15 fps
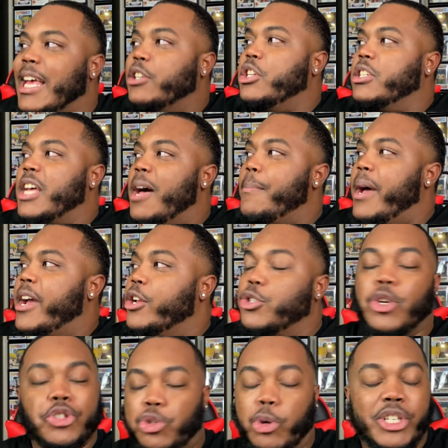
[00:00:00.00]
I'll just cut my
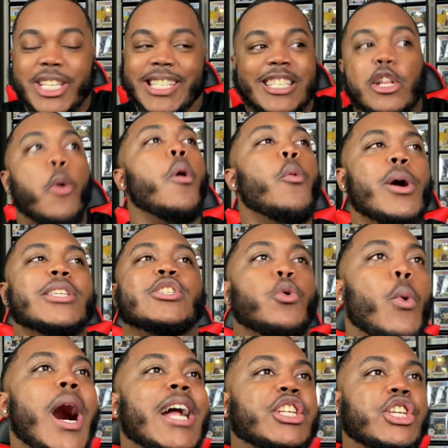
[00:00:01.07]
intro short since no one wants to
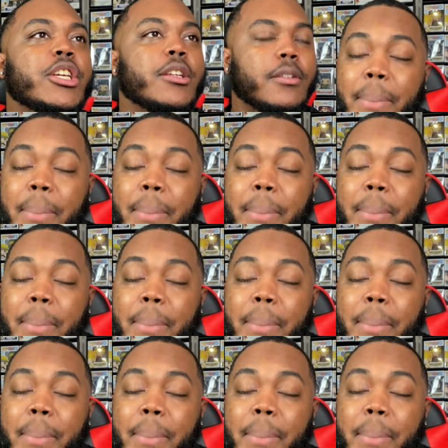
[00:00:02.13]
watch it.